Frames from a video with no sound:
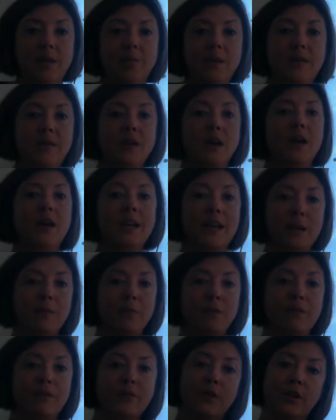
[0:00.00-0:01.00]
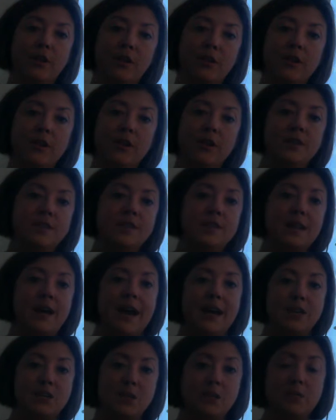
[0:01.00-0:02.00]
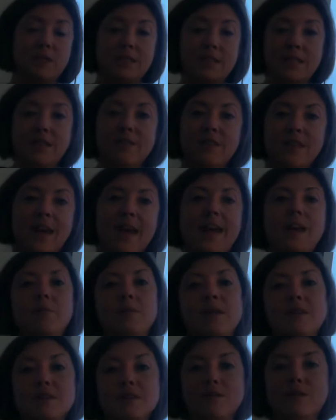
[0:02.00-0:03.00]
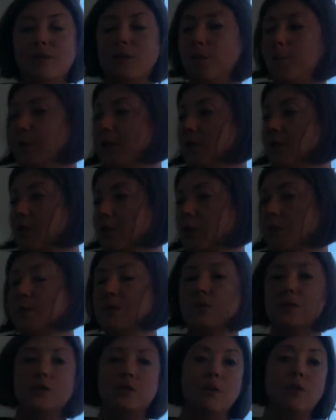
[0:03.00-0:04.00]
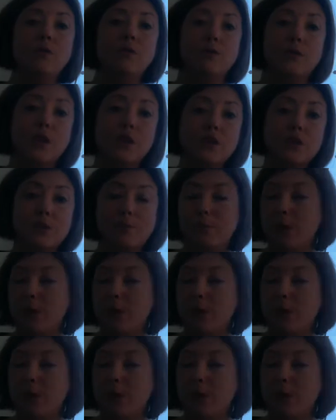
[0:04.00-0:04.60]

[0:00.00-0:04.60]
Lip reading: but they're unable for the uterus to actually receive the egg because the fallopian tubes don't function